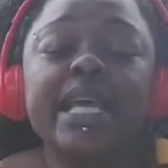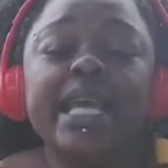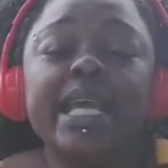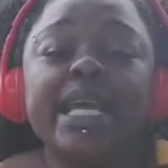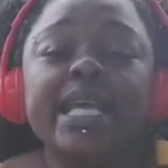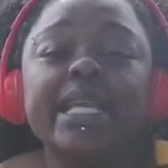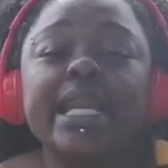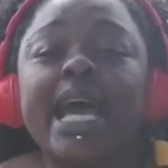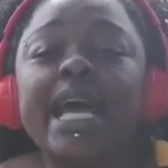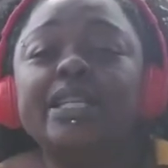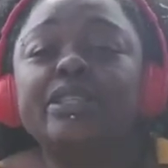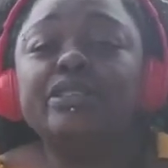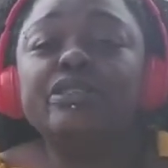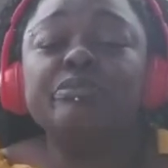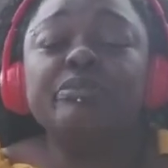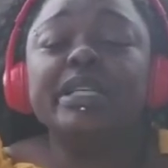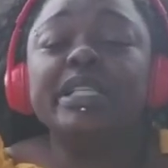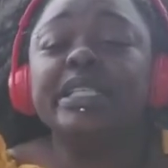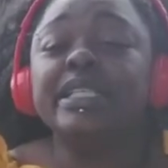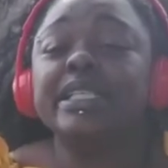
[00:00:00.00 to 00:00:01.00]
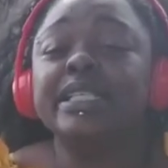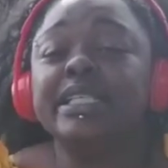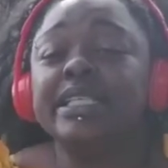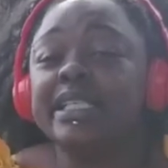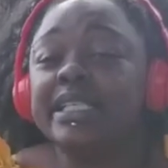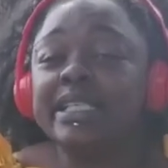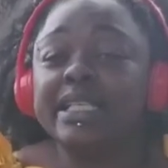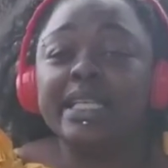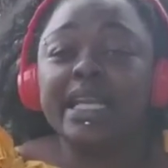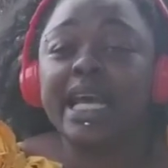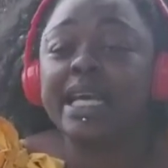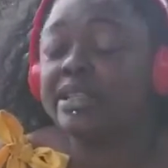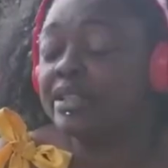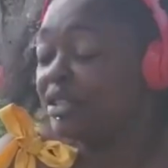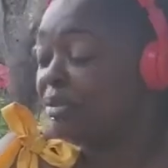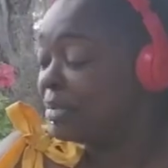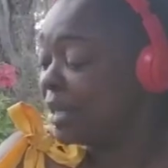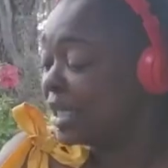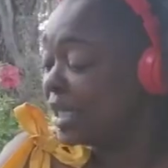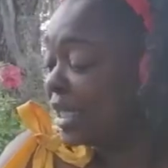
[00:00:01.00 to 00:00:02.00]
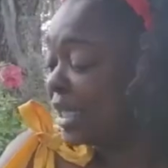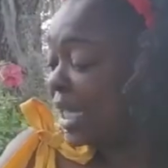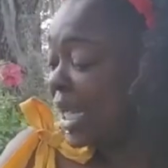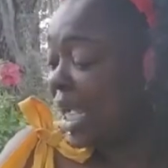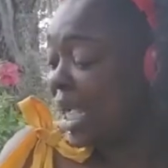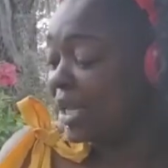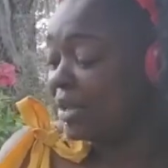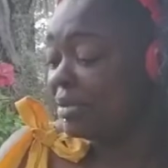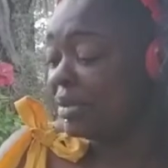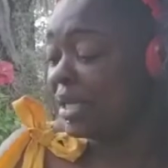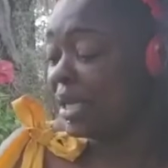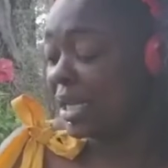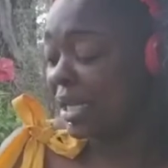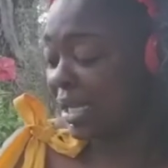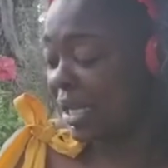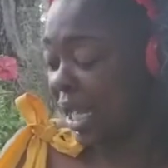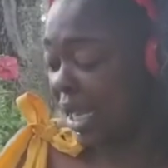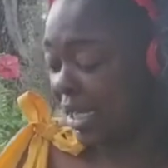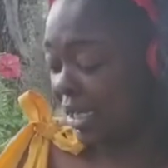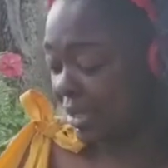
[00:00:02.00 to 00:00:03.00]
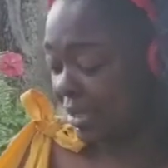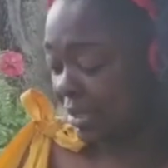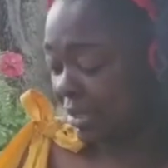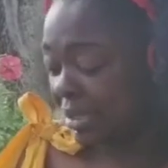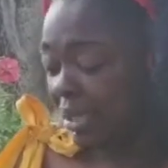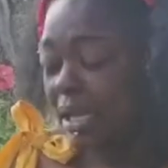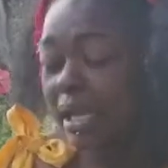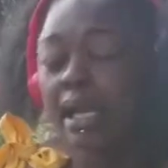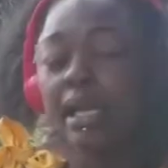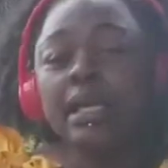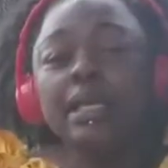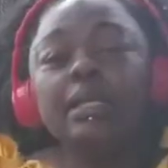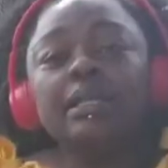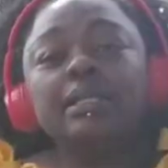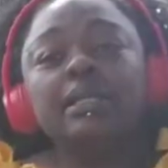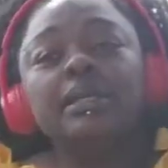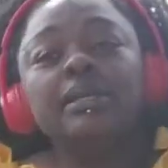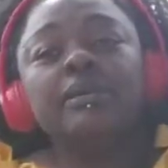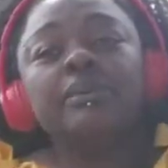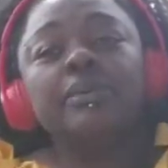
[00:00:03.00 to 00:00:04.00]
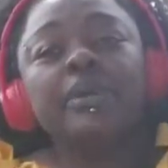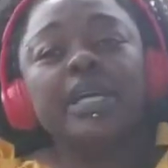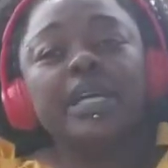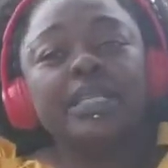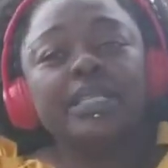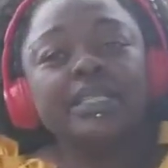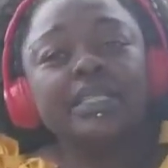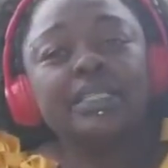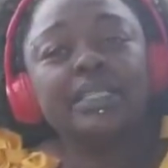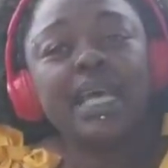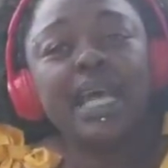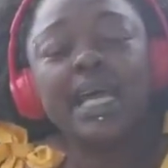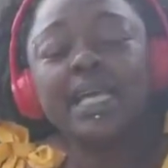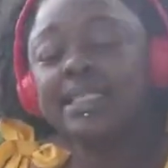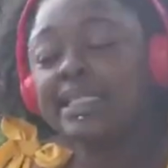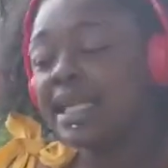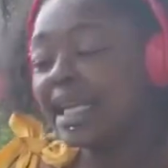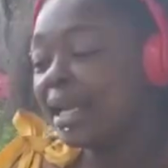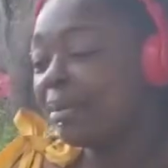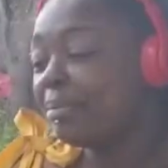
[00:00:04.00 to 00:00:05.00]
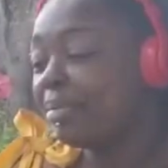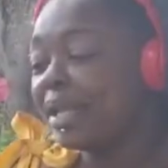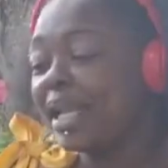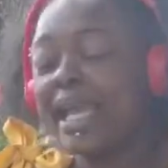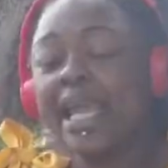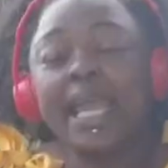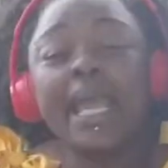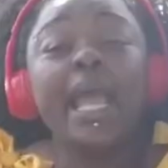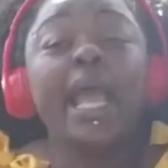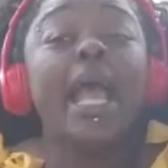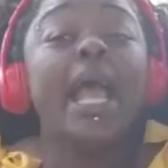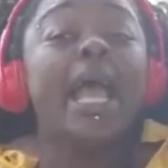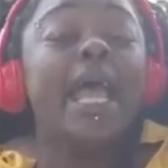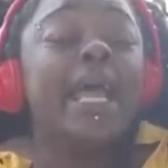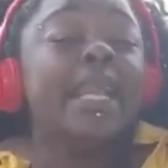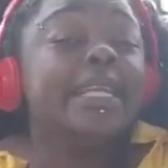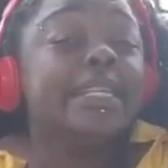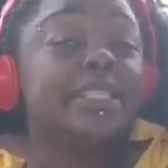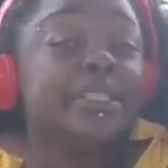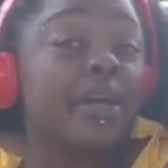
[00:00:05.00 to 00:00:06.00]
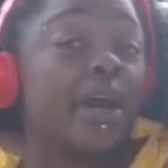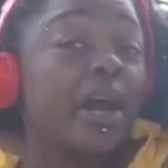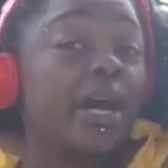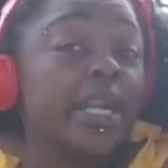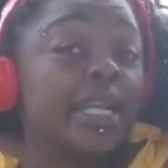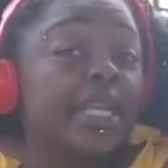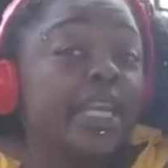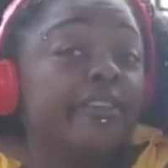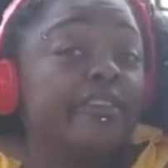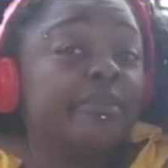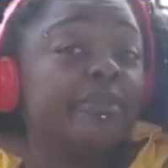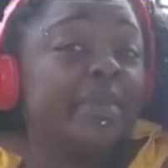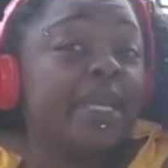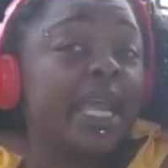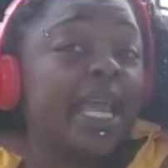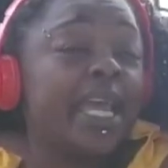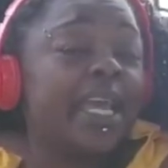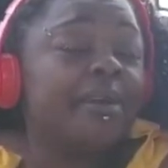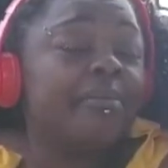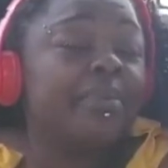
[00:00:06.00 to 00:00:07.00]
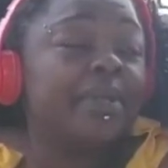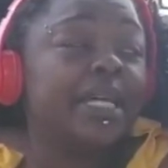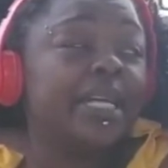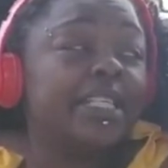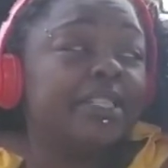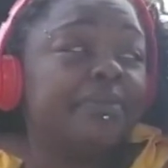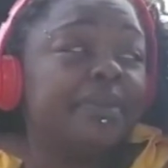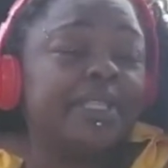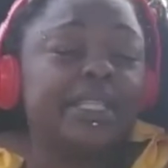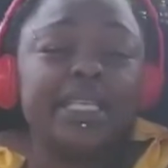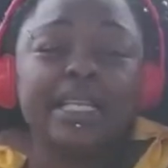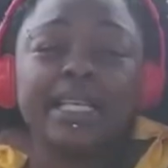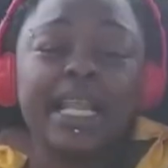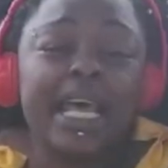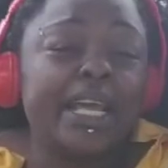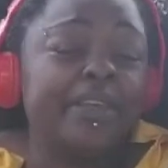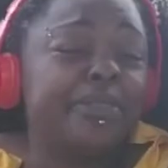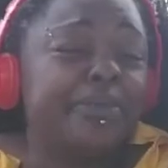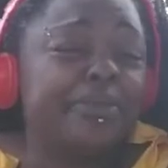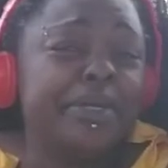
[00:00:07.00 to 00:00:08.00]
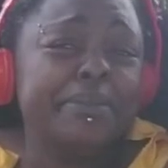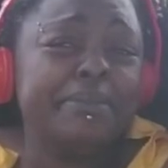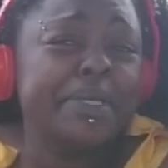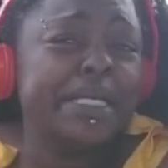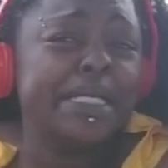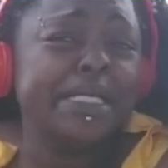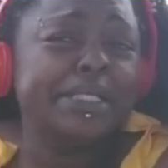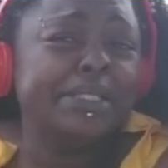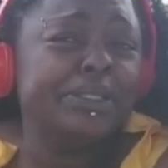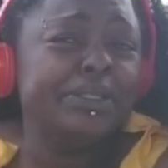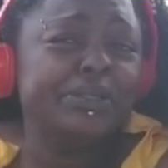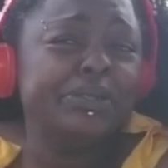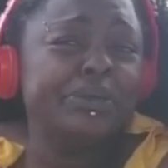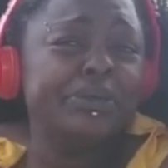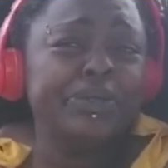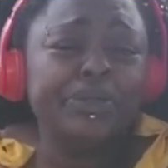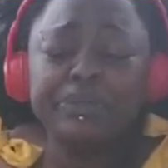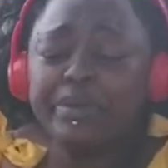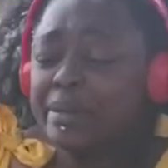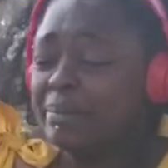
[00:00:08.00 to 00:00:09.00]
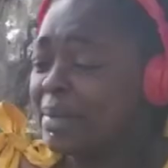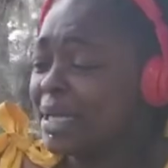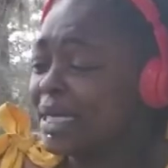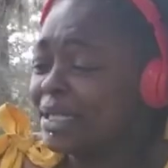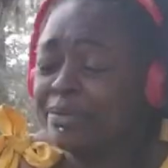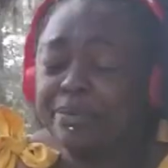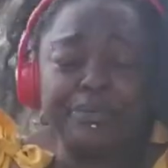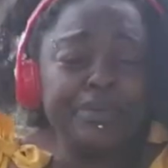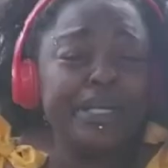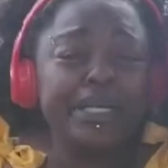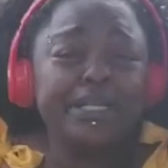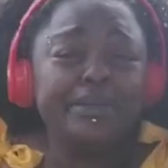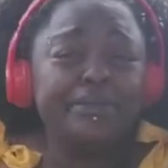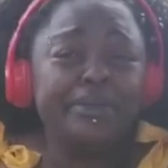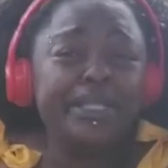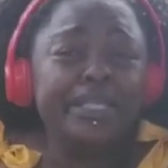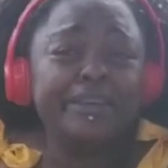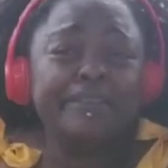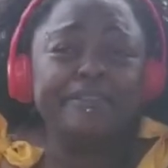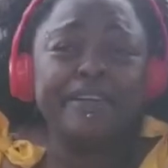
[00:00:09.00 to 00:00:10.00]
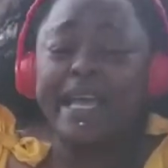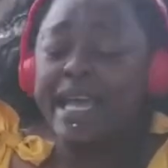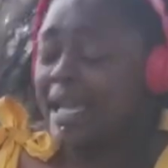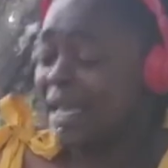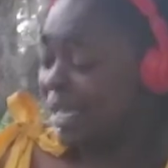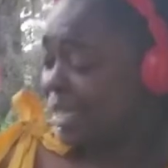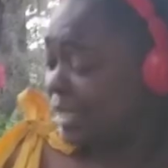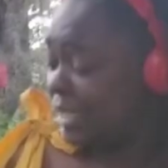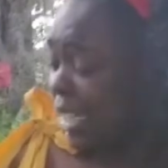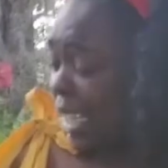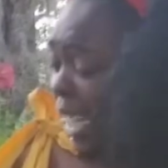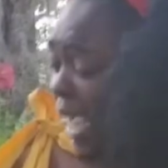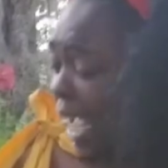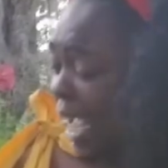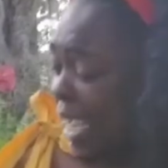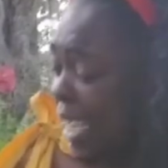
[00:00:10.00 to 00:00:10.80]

and not too much of this and not too much of that. You get like the regular size eggplant, and it started giving me eggplants within like 3 months, 2 or 3 months, really fast. I got